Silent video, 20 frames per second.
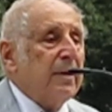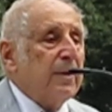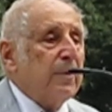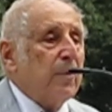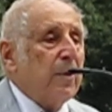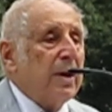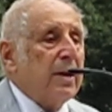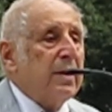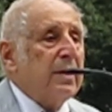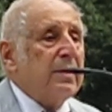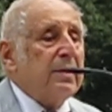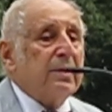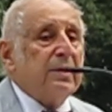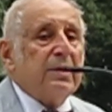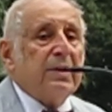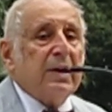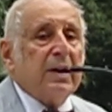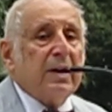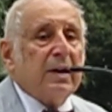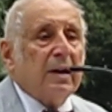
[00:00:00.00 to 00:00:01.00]
went into
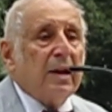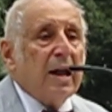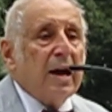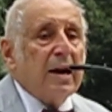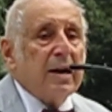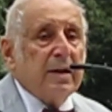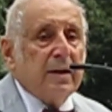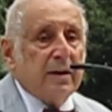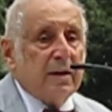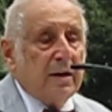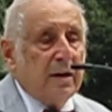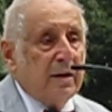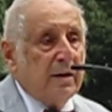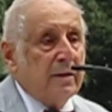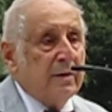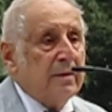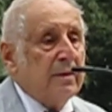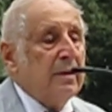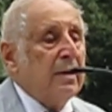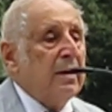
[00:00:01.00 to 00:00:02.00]
decline again
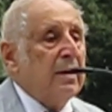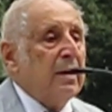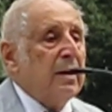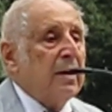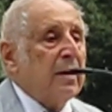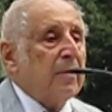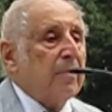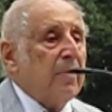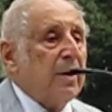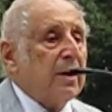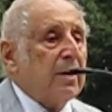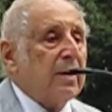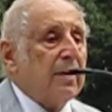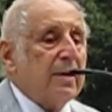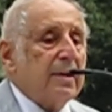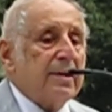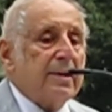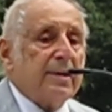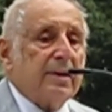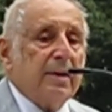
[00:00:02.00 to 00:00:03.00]

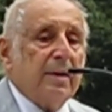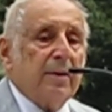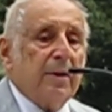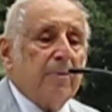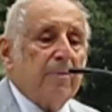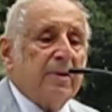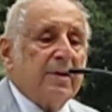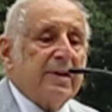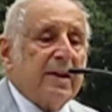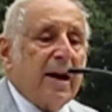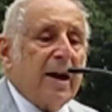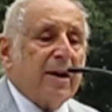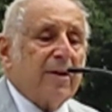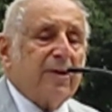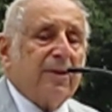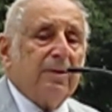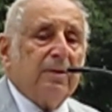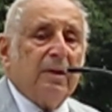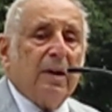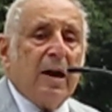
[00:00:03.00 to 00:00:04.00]
because there was
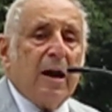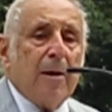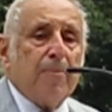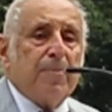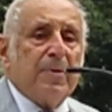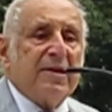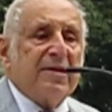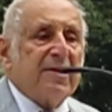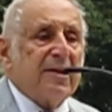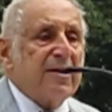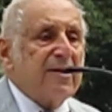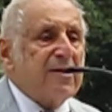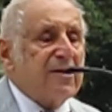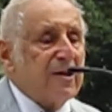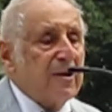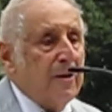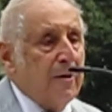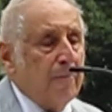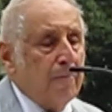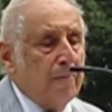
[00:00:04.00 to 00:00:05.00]
actual opposition